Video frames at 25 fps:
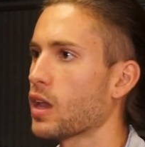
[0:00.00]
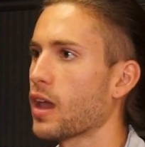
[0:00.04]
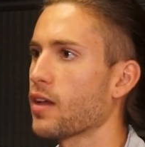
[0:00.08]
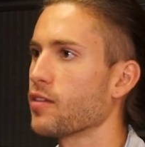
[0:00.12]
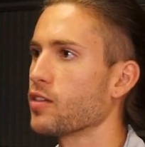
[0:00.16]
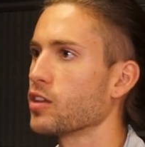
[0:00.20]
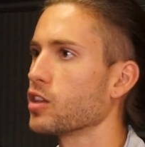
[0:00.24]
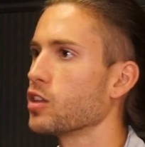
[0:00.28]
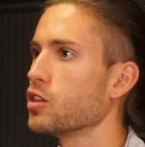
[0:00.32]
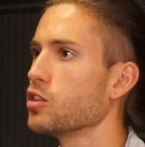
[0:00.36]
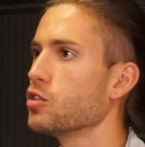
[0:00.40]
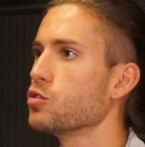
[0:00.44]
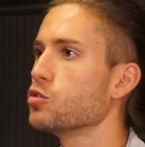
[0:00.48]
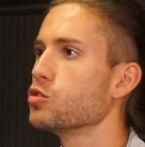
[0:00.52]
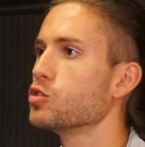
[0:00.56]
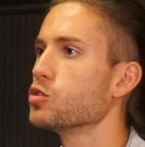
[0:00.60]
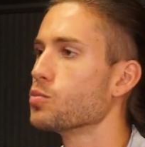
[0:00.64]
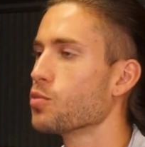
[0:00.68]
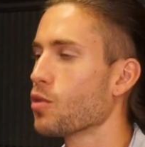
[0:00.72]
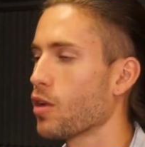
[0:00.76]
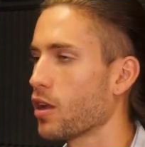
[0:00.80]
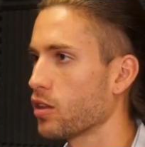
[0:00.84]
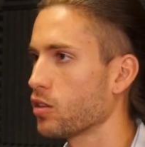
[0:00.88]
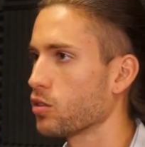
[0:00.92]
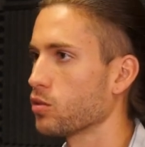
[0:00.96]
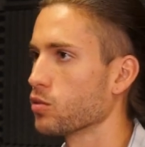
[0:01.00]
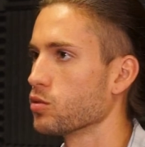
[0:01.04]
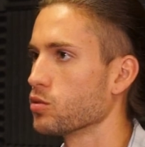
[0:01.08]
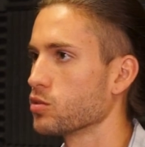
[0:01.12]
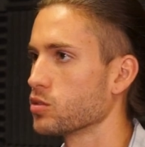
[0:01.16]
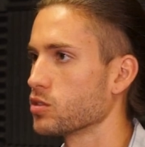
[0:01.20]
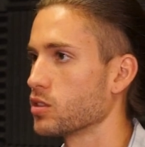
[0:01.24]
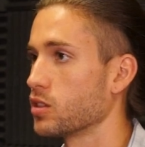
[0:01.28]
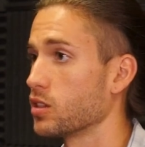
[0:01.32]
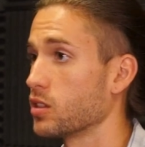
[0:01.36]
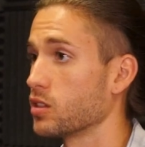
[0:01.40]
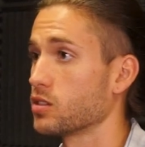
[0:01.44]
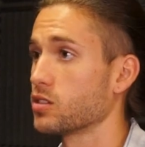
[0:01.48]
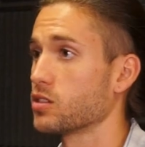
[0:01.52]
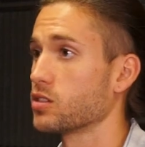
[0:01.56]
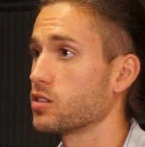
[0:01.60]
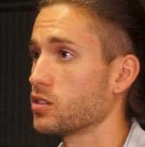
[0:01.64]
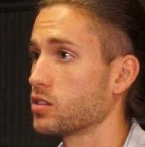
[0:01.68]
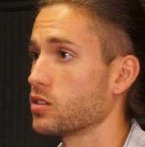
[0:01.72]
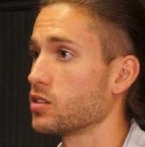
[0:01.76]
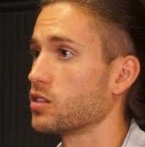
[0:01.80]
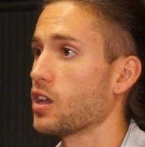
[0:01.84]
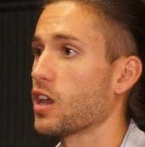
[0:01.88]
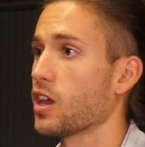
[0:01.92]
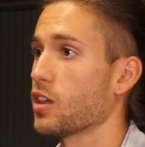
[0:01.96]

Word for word: having huge breakthroughs and it's right.